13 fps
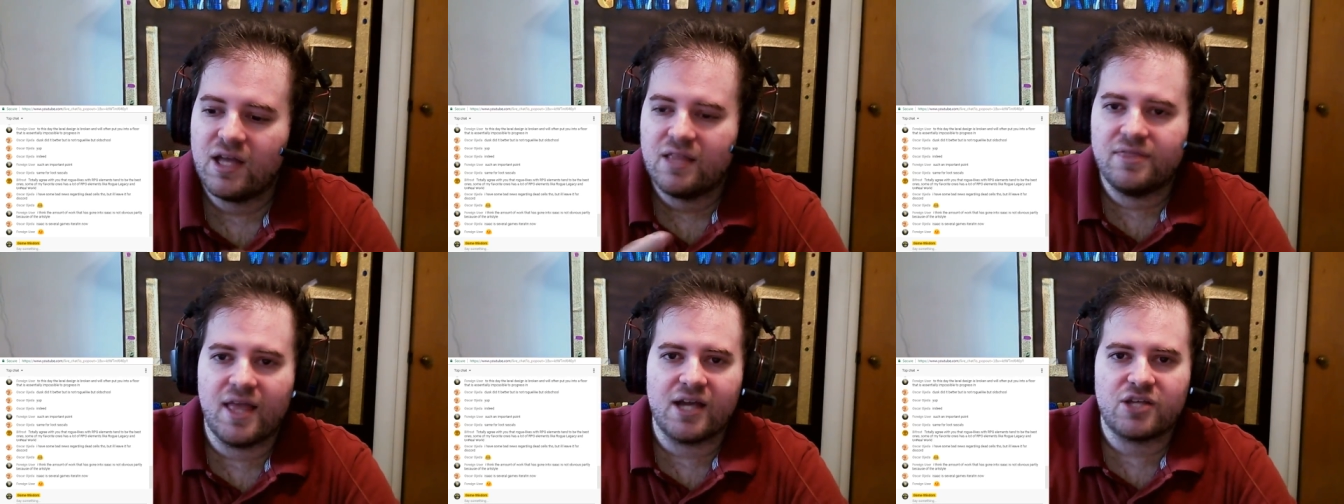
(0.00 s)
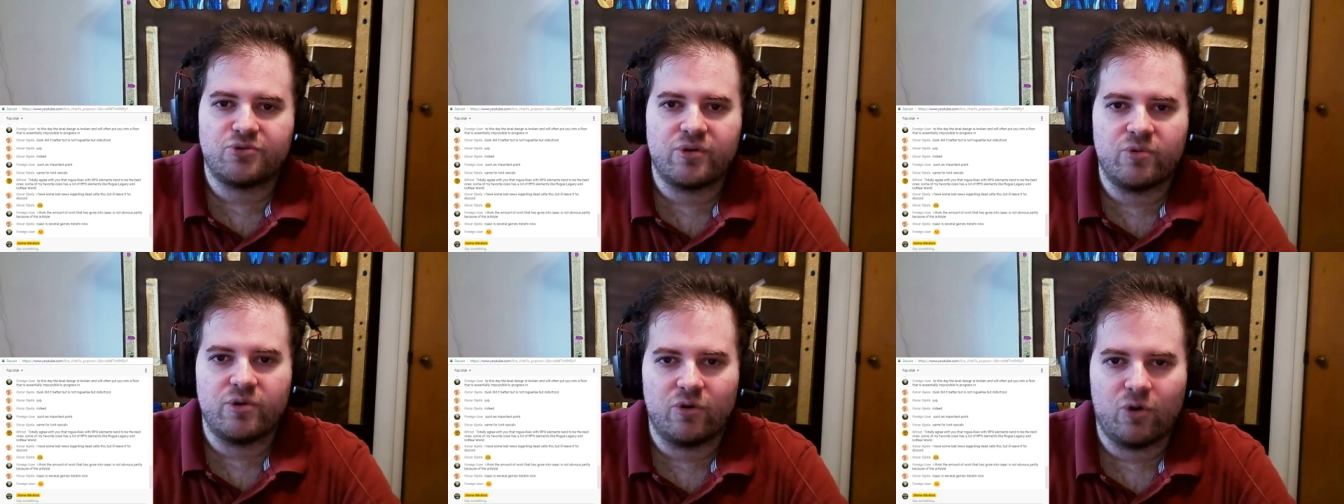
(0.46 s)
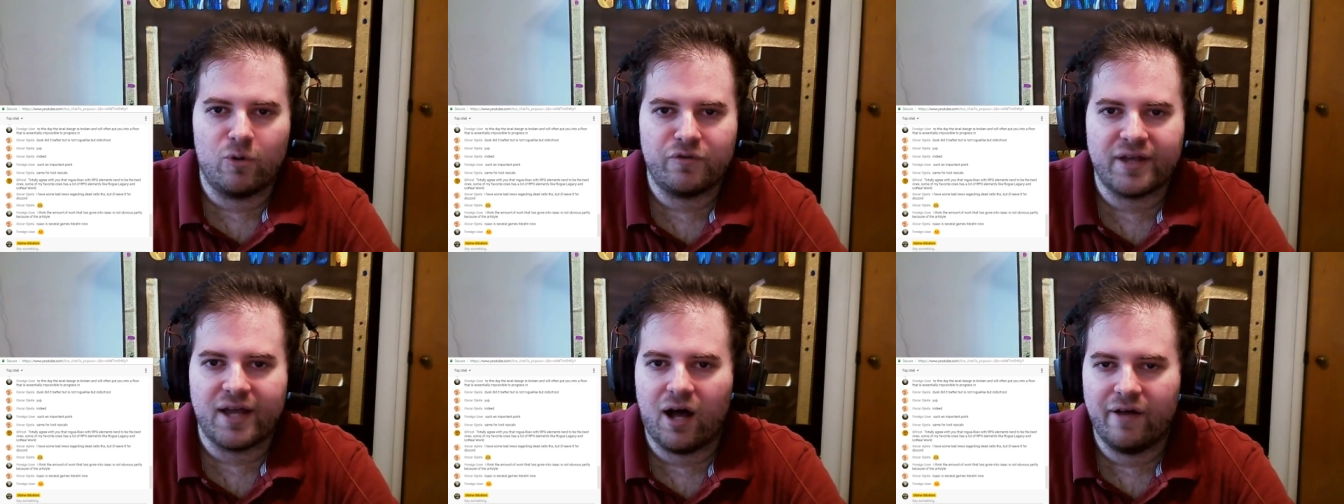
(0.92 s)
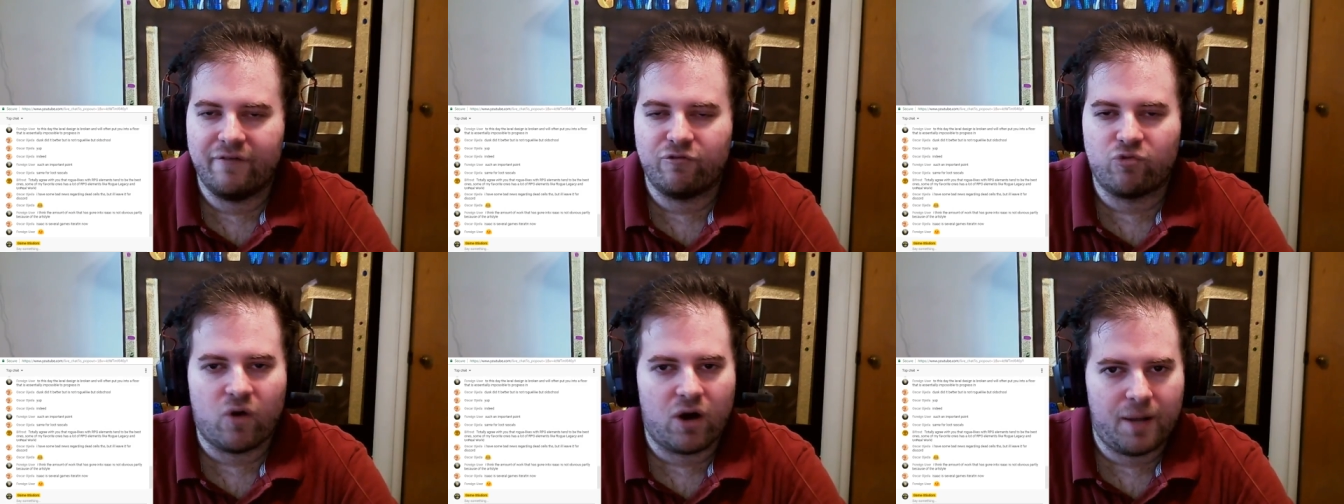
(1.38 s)
Next week we will hopefully have
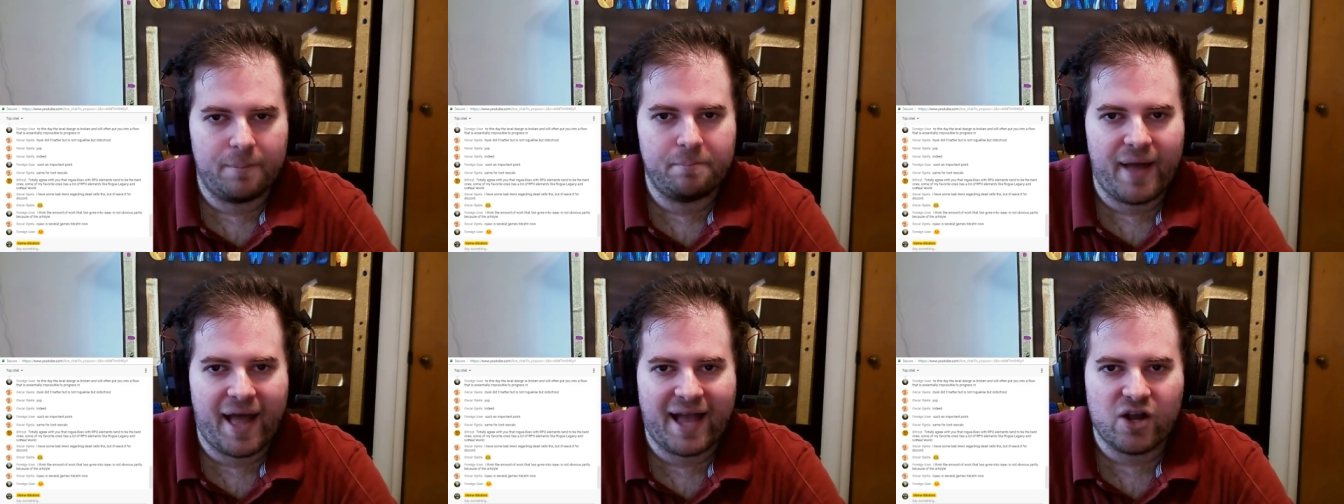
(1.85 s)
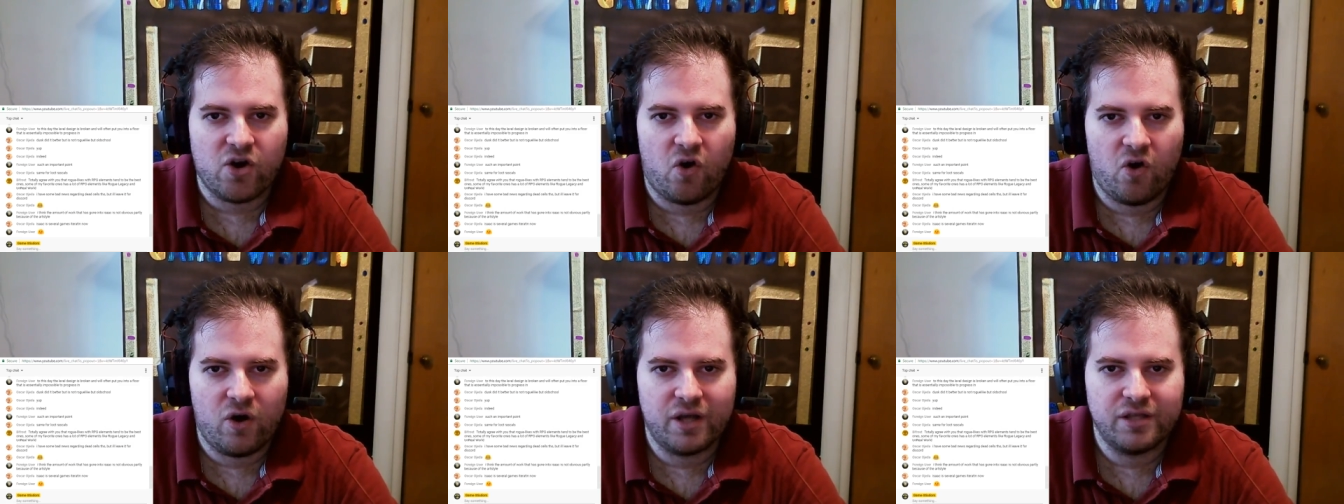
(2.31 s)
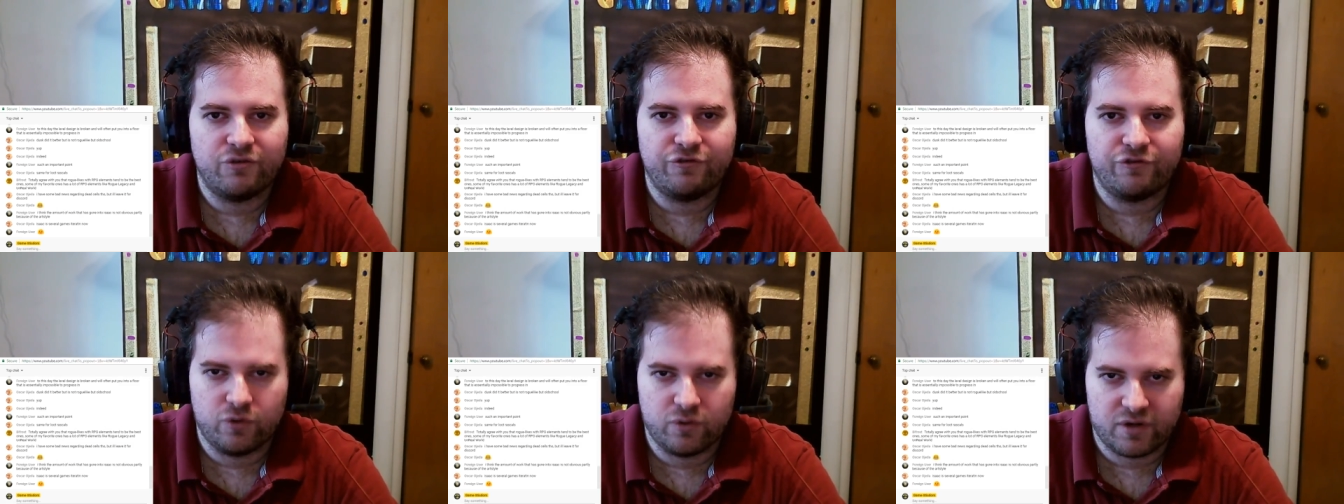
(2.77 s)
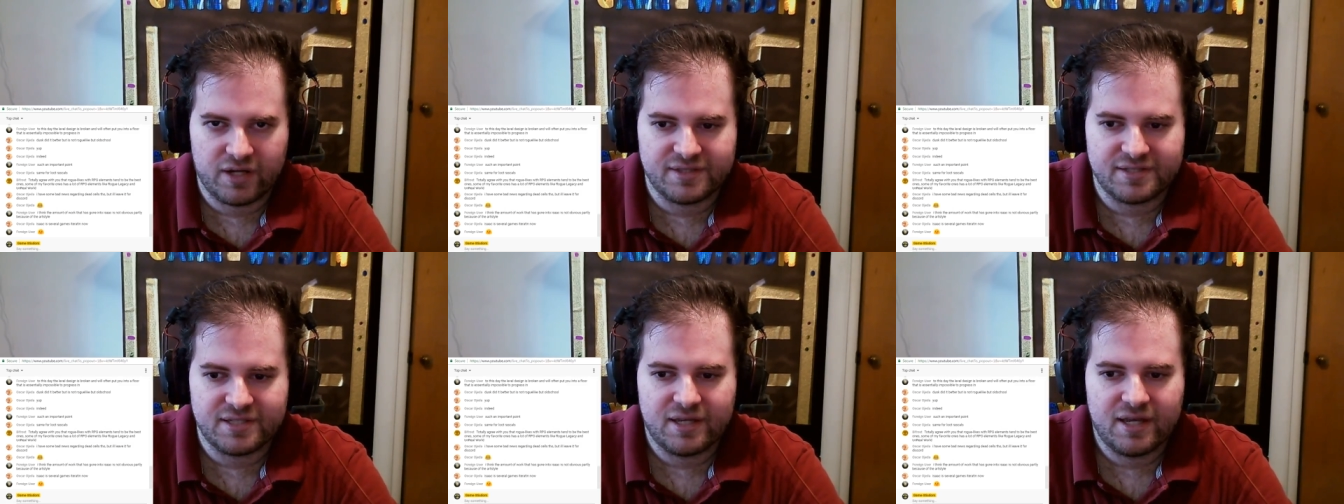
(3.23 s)
Rob back on for it.